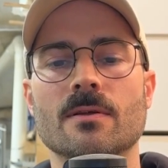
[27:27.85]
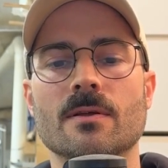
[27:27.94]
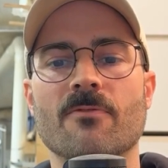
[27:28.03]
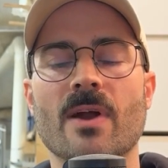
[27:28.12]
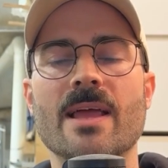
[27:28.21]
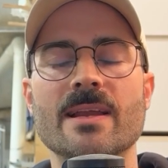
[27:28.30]

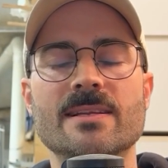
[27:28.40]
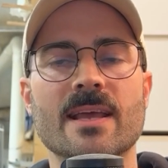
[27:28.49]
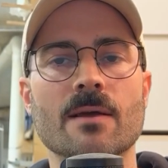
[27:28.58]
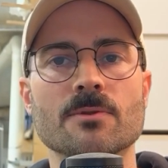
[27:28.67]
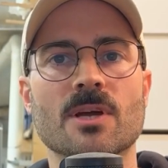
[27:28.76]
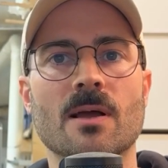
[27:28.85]
for any
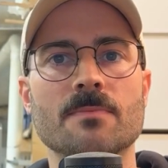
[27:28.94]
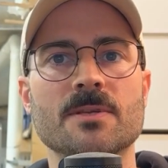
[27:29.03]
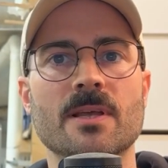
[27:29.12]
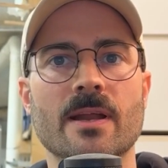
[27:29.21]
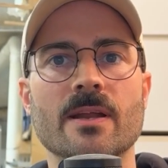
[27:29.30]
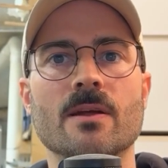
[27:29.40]
tabletops in
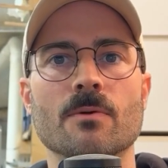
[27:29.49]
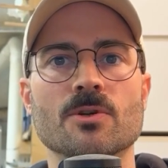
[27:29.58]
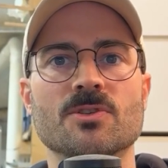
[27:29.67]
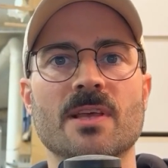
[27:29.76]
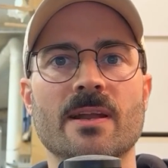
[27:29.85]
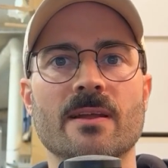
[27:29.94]
any commercial
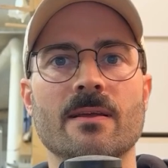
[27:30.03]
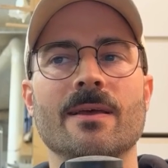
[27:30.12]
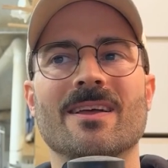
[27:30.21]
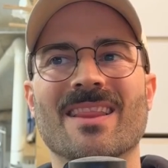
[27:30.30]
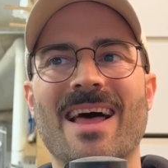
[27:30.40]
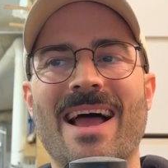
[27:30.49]
setting,
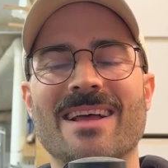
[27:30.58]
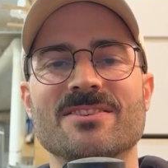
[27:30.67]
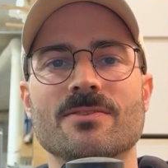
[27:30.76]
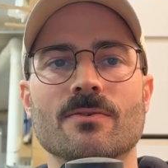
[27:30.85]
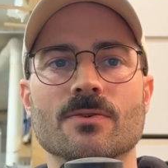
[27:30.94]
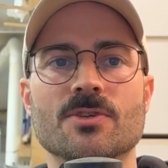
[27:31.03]
glass
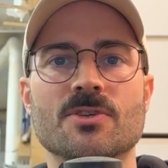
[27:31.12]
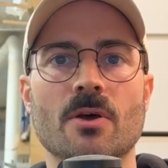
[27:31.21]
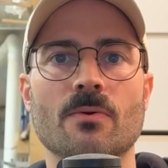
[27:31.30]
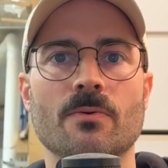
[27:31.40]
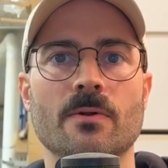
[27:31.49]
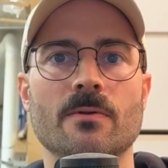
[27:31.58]
or stone.